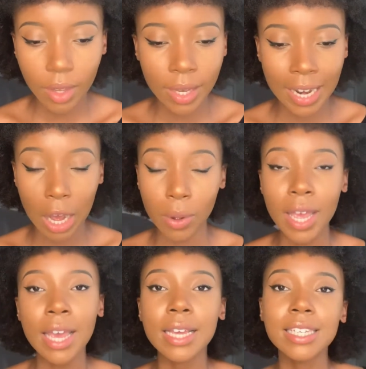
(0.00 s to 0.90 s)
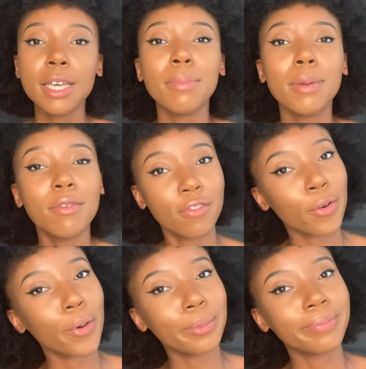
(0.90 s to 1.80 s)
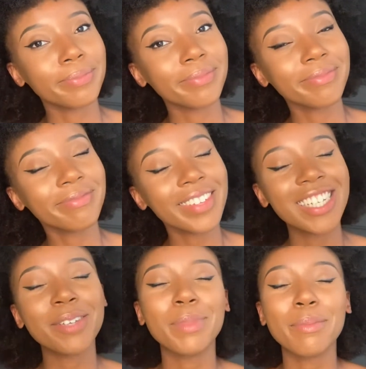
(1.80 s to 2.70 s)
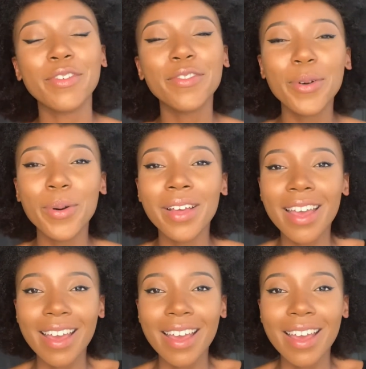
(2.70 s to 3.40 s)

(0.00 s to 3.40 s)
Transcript: Now, tip number 4. Tip number 4